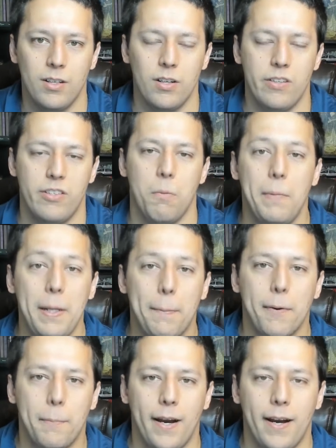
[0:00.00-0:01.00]
So be
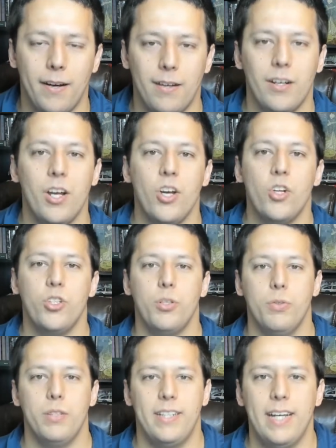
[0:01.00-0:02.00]
prepared
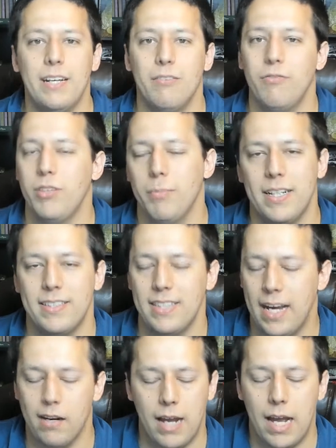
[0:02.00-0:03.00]
to give. You might say,
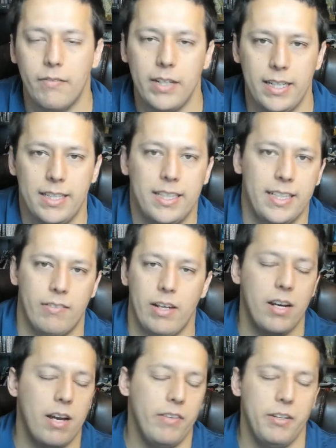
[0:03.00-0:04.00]
I don't have anything to give. I
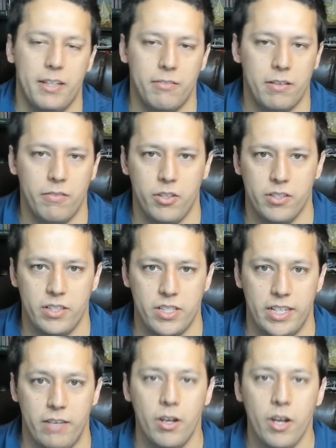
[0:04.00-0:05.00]
don't have anything revolutionary to
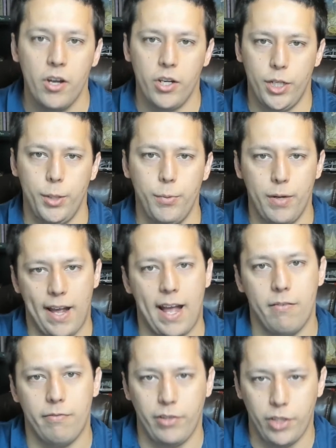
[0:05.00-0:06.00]
give. You
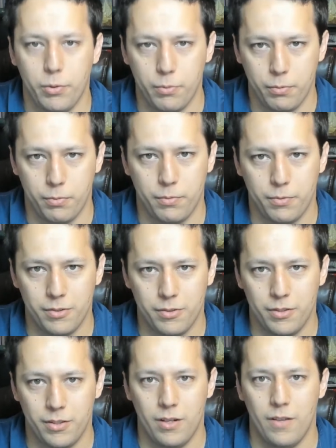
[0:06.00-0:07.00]
have you,
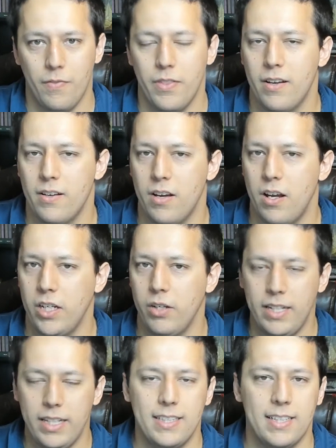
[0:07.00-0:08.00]
a
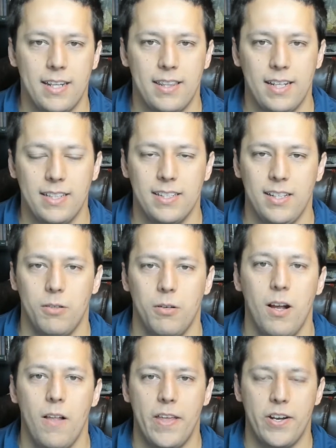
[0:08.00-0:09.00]
unique set of things in you
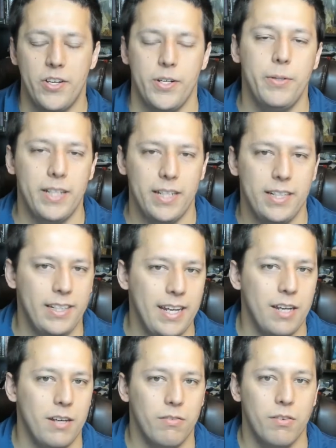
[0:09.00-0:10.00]
that you can
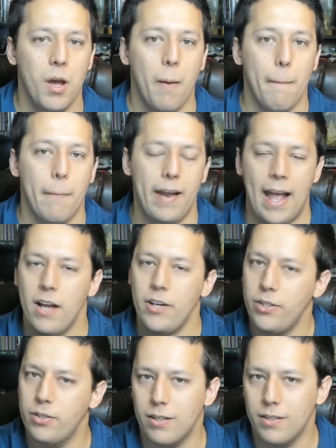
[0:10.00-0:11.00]
give. But as
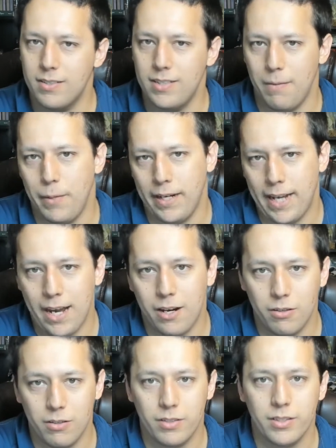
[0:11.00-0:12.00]
you start stepping
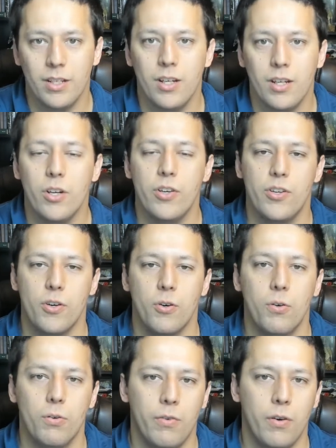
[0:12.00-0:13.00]
out,
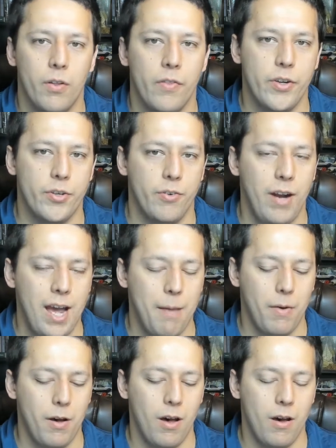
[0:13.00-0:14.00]
don't fall into the
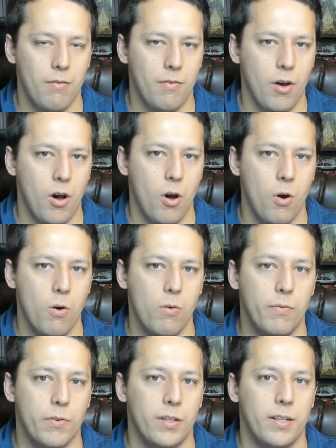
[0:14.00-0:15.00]
trap of
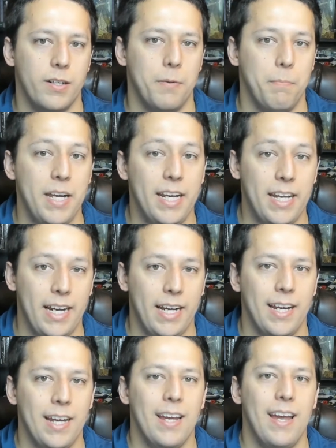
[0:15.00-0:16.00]
overcommitting
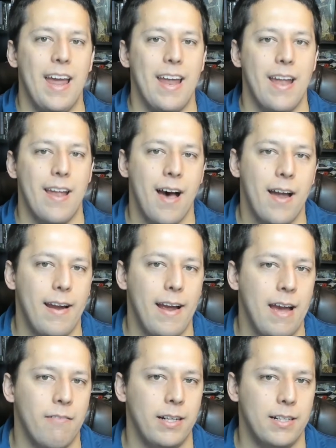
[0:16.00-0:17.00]
and not
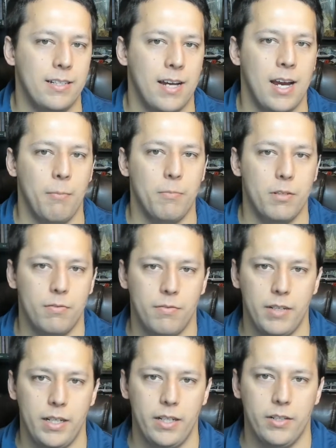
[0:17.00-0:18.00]
having time to
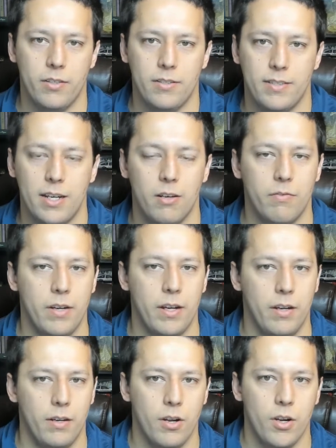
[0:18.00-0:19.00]
feed yourself
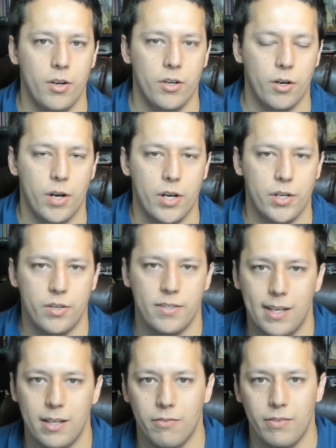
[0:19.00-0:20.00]
and nourish
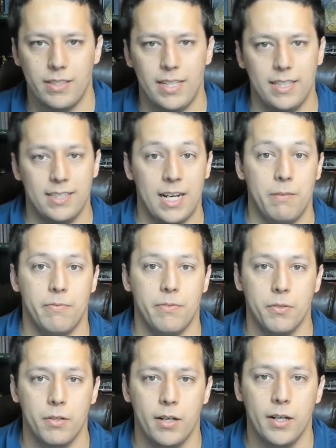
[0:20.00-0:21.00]
yourself and take time
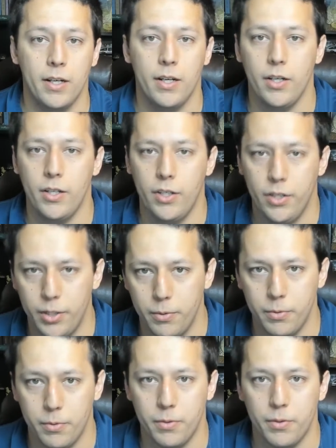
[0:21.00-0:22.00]
for
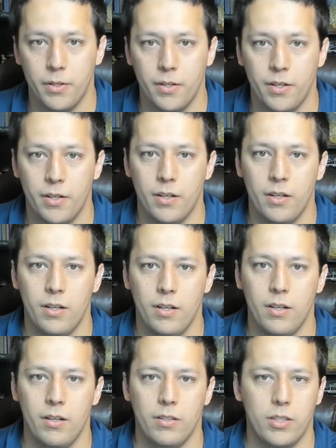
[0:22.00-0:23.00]
you
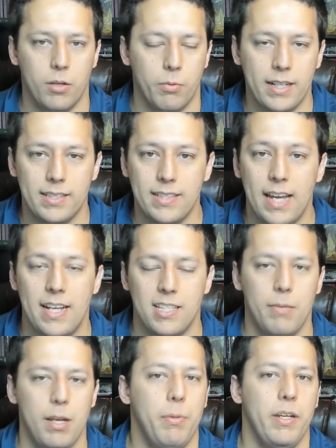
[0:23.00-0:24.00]
to reassess.
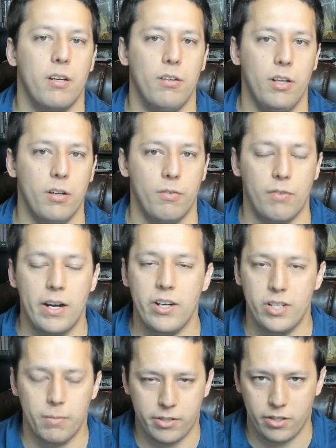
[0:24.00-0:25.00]
Maybe your
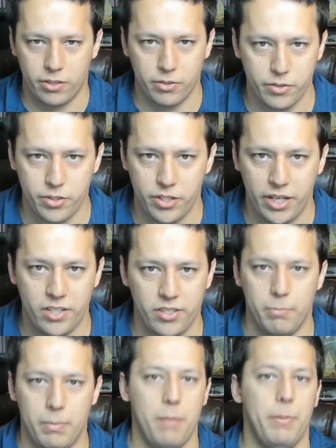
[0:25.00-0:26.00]
friendship circle's
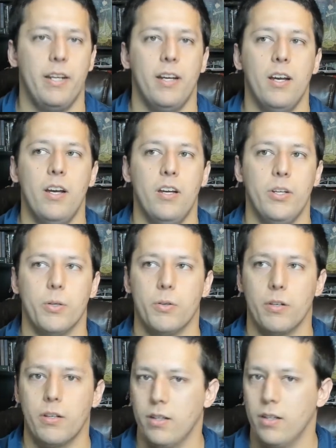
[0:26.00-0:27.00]
changing. Maybe
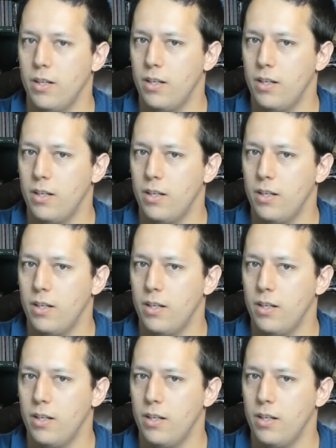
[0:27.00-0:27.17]
your